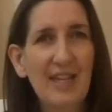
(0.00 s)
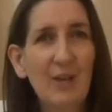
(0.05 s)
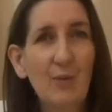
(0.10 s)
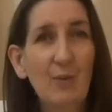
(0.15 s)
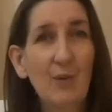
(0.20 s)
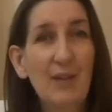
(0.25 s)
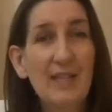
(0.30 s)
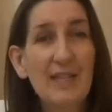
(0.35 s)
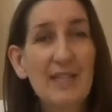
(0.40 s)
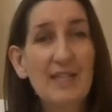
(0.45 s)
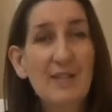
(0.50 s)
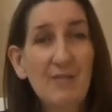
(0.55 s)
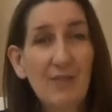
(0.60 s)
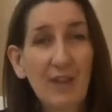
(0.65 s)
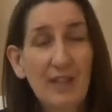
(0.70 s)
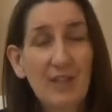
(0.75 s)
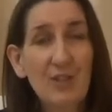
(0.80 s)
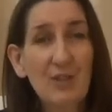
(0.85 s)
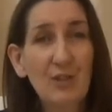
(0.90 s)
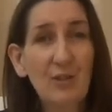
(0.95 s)
when this
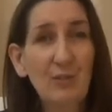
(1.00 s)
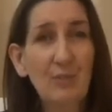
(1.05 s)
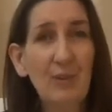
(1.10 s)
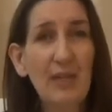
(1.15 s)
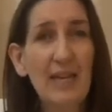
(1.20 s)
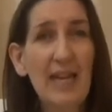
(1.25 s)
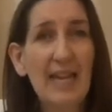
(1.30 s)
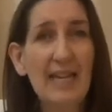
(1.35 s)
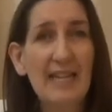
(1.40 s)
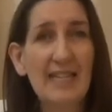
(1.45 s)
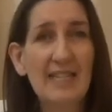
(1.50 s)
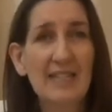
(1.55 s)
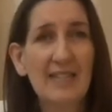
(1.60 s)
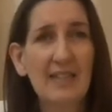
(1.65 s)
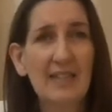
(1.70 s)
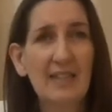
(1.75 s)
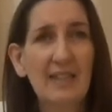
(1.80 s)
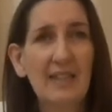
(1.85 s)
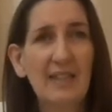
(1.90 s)
event took place.